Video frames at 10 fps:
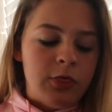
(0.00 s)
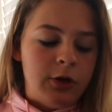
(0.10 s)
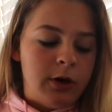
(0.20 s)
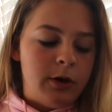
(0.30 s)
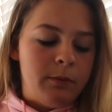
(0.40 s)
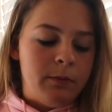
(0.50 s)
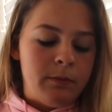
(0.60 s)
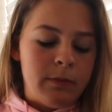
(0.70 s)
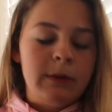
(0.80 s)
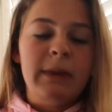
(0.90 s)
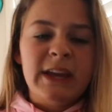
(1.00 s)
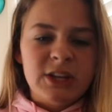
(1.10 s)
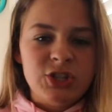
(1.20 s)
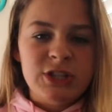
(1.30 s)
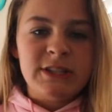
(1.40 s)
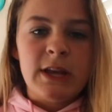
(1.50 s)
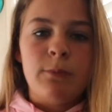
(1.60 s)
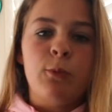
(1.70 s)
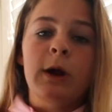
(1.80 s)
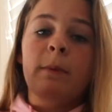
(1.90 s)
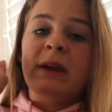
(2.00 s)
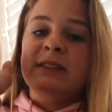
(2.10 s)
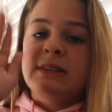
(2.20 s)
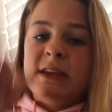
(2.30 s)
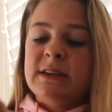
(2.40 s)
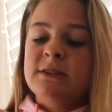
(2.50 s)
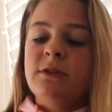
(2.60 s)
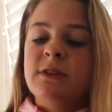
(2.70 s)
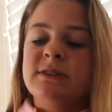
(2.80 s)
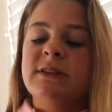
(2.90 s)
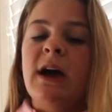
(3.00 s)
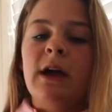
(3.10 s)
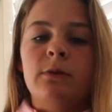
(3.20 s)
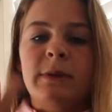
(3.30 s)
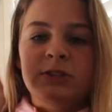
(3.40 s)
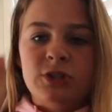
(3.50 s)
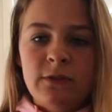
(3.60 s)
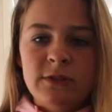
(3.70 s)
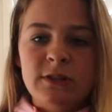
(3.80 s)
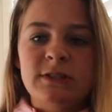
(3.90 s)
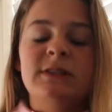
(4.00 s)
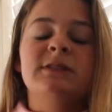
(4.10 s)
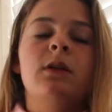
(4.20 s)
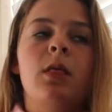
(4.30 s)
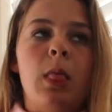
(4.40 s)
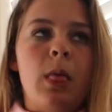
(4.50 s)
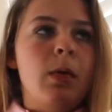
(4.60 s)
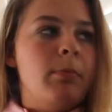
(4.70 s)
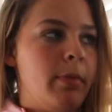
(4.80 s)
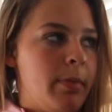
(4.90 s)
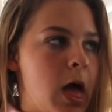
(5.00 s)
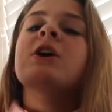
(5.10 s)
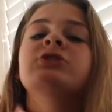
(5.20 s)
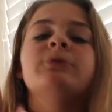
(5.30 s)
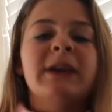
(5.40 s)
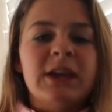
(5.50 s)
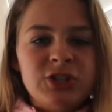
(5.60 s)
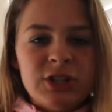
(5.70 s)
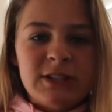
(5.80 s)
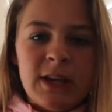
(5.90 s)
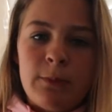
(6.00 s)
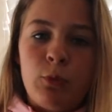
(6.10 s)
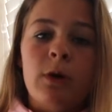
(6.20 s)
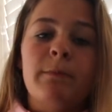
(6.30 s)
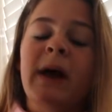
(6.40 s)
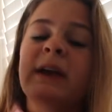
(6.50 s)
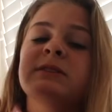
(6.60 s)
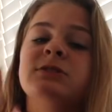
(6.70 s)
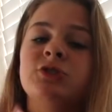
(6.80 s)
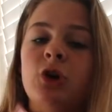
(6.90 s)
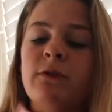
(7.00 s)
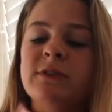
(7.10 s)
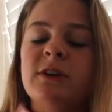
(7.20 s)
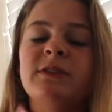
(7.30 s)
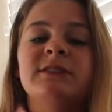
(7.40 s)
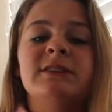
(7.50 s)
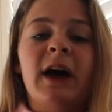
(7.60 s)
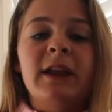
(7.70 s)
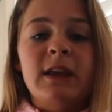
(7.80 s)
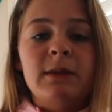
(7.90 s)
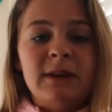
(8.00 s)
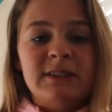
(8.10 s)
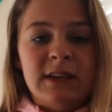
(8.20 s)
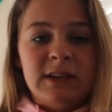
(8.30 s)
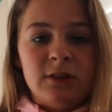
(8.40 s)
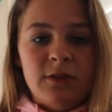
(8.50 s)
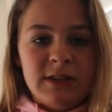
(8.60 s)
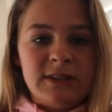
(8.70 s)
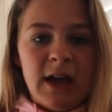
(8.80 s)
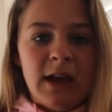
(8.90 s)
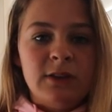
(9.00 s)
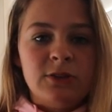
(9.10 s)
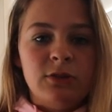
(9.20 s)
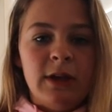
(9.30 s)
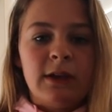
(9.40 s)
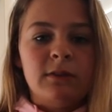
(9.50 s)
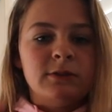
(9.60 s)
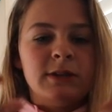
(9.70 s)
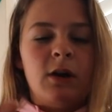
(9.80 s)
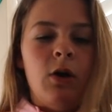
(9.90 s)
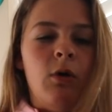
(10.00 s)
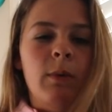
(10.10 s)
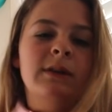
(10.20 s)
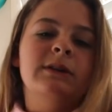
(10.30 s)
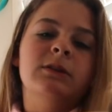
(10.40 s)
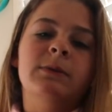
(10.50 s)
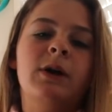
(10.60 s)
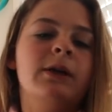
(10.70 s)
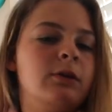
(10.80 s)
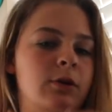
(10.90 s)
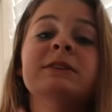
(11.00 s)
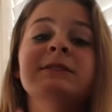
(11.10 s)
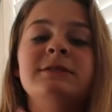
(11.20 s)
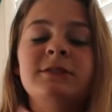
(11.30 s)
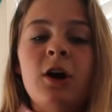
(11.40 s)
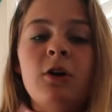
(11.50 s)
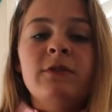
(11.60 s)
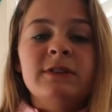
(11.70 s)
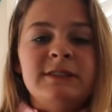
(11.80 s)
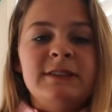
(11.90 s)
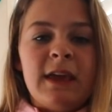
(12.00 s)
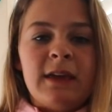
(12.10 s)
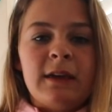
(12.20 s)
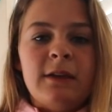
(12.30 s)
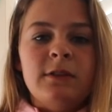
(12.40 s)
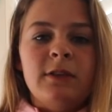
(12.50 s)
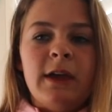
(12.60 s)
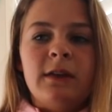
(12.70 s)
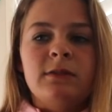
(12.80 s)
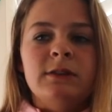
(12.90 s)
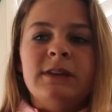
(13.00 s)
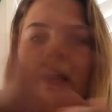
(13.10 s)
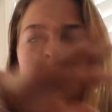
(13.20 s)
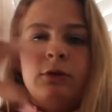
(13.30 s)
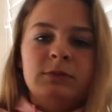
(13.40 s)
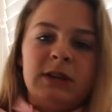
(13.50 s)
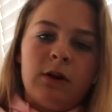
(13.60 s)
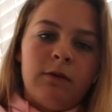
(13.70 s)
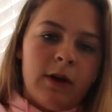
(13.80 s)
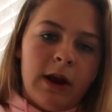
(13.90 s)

my kitchen is set up where my sink is on this side, or my stove is on this. So my kitchen is set up where my stove is on this side and my sink is on this side. So like there's like a hallway down the middle. I don't know. Stove, sink, and then like the dining room's like over